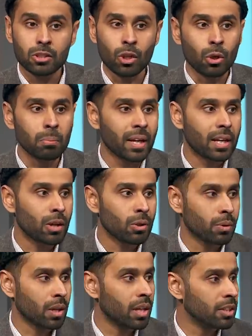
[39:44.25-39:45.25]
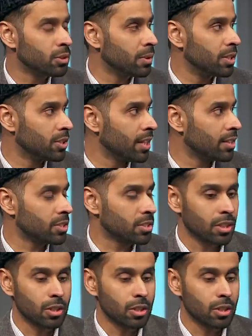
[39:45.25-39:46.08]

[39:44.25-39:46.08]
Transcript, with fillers: don't make our Quran into a jest.